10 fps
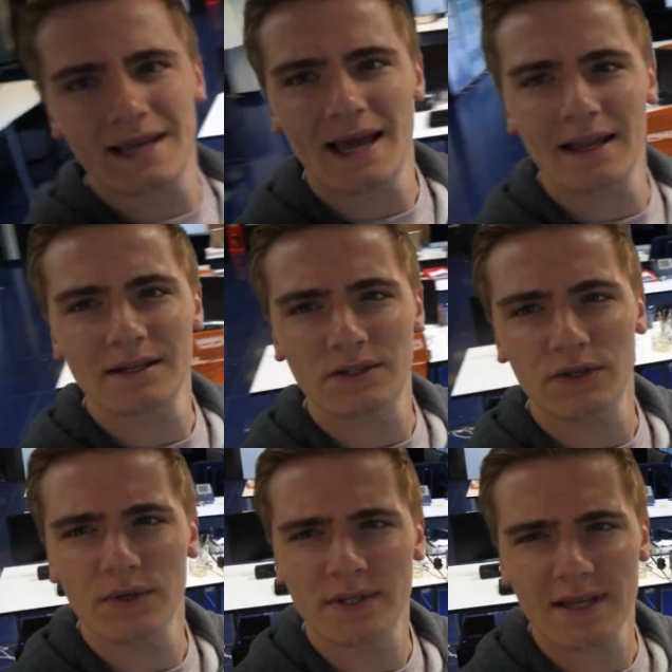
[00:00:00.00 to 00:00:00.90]
10
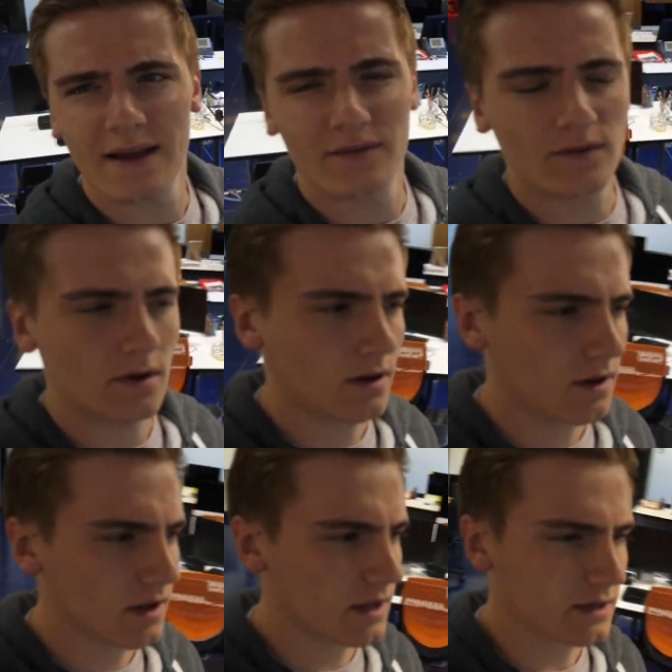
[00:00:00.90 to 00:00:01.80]
to
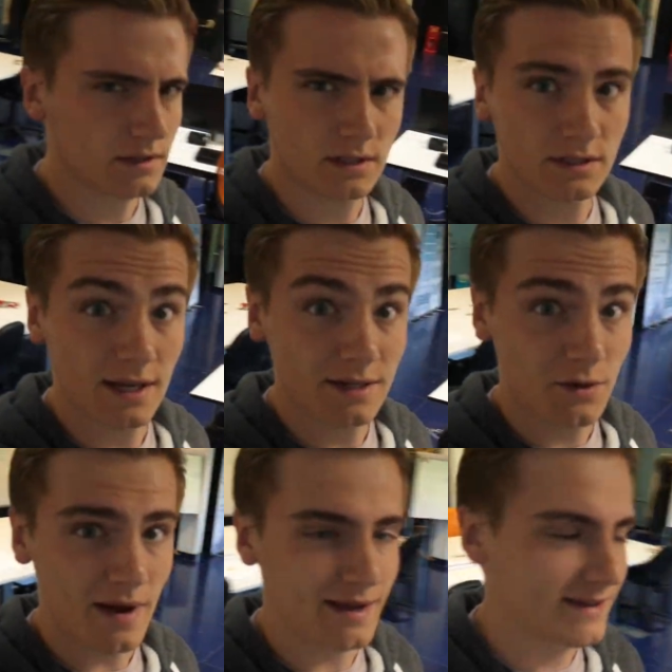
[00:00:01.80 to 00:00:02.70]
8,
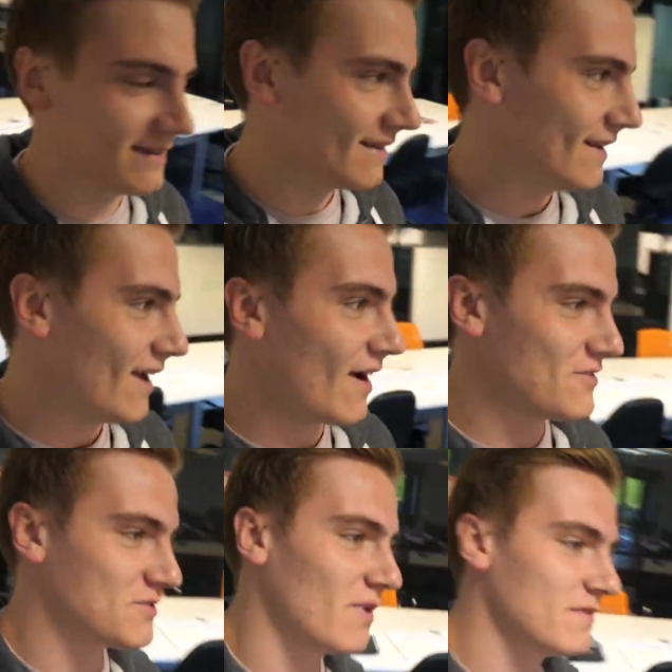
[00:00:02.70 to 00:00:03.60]
I
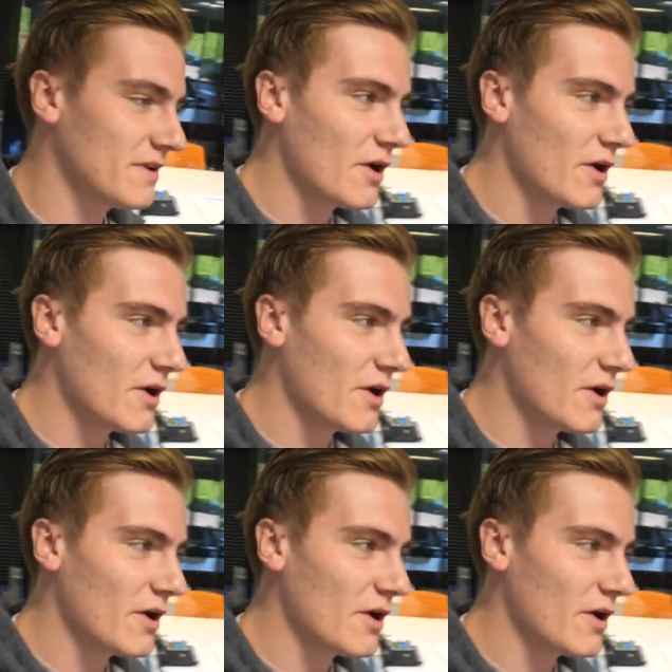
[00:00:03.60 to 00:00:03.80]
just arrived here,